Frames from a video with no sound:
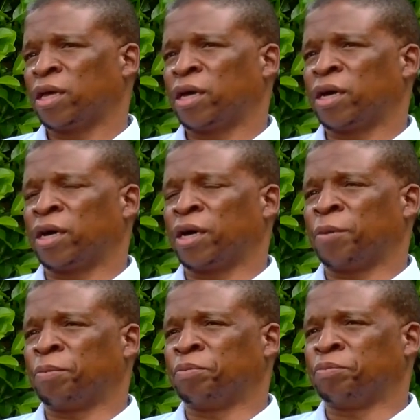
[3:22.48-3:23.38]

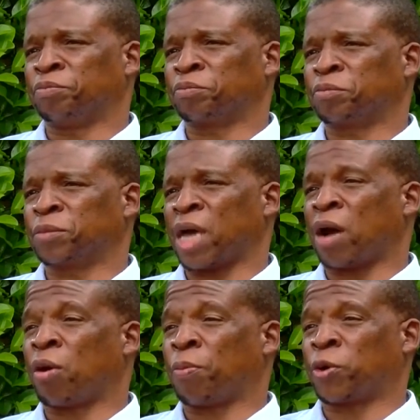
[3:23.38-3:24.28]

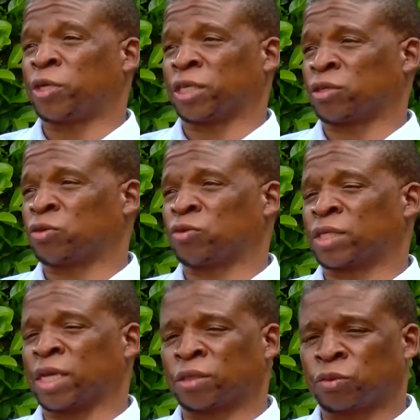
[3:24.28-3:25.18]
our projects to
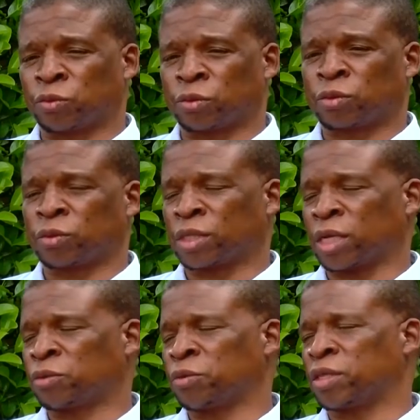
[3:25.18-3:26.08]

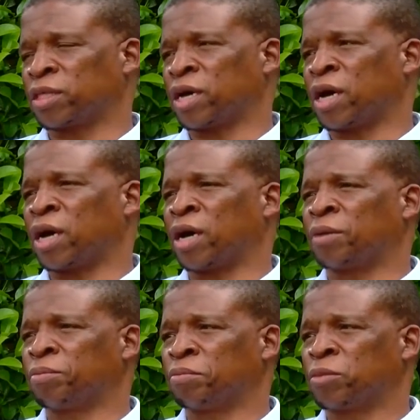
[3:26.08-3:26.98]
start with are
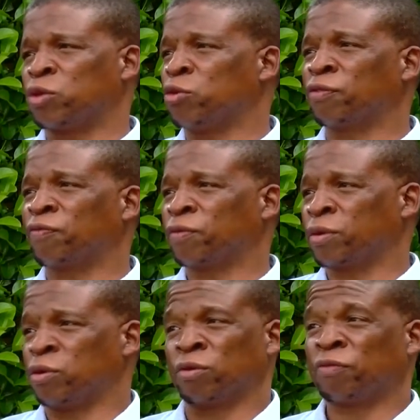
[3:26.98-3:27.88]

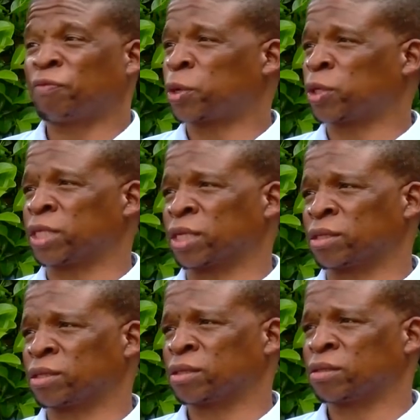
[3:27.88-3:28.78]
youth
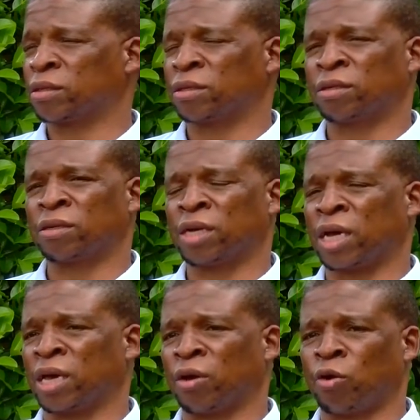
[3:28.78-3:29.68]
projects. You know,
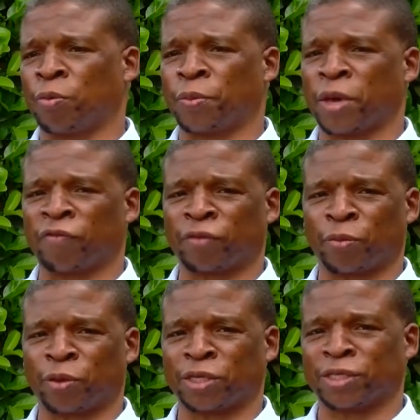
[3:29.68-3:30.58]
I hope
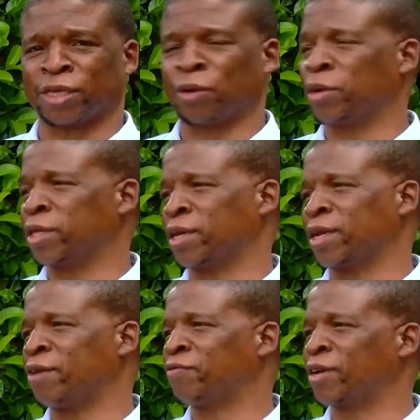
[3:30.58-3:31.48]
everybody is aware that
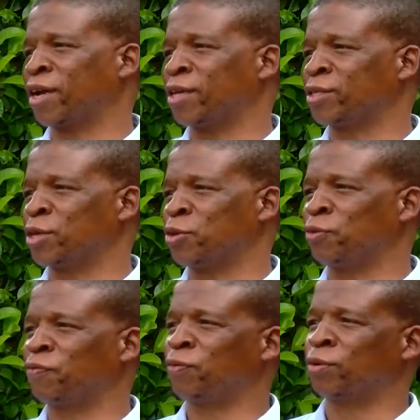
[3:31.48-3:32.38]
Africa is a
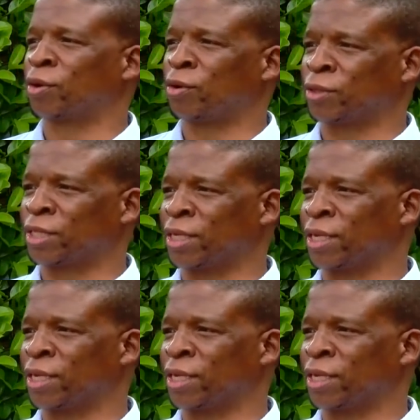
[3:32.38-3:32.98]
youthful continent.